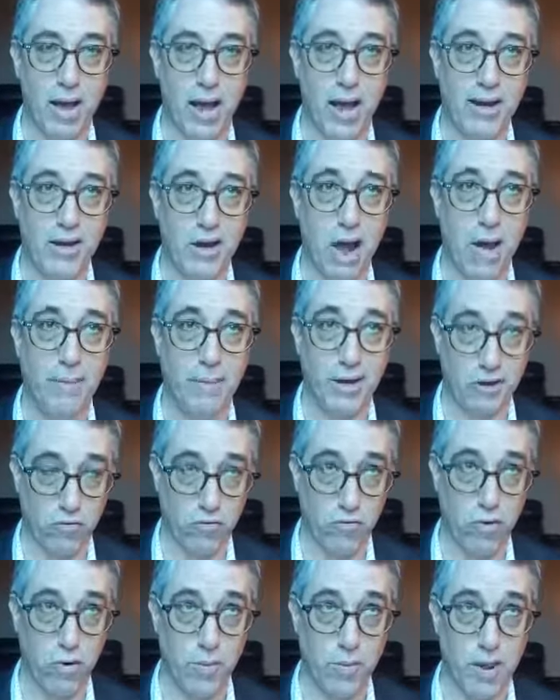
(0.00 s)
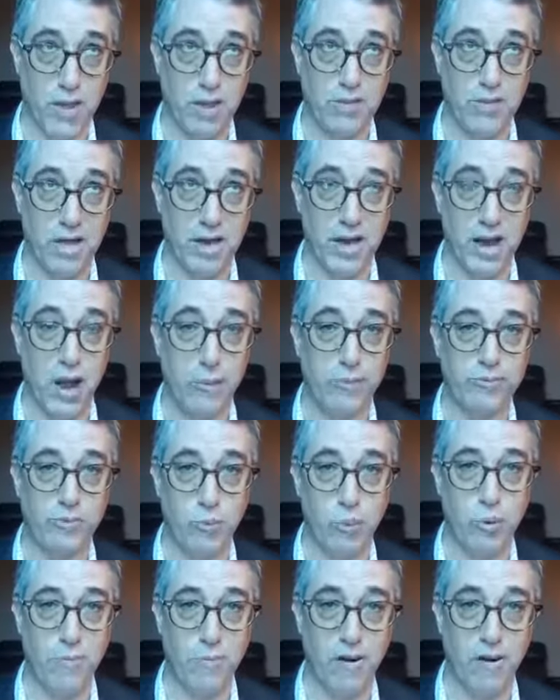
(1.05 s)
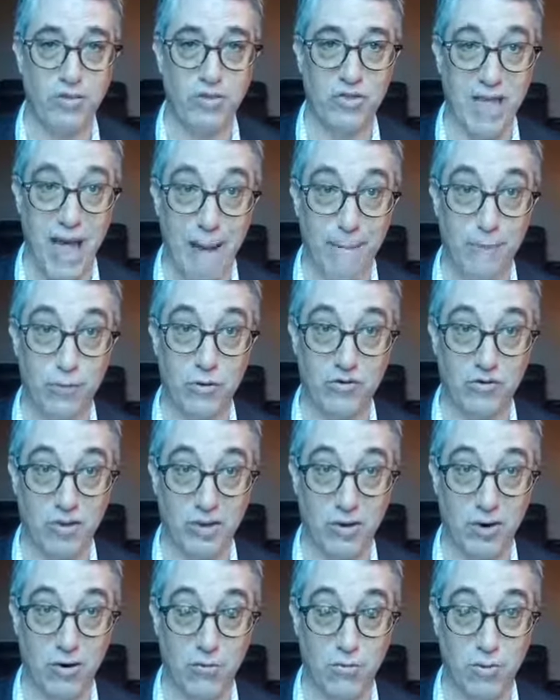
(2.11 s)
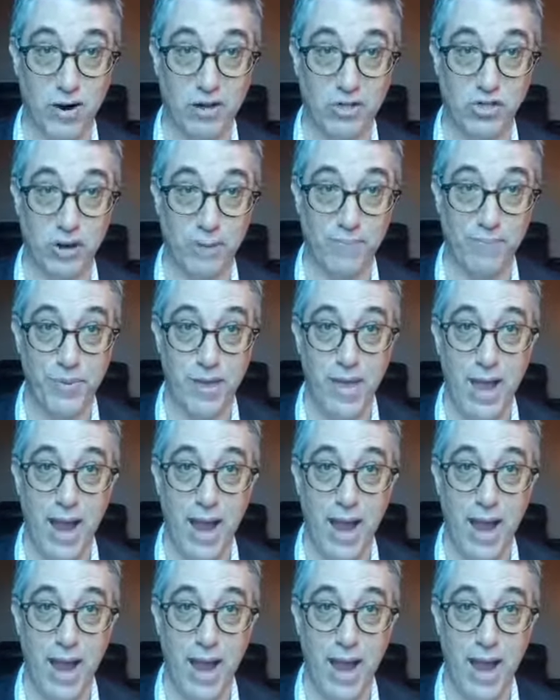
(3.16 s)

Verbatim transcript: economic group that helps promote that particular region.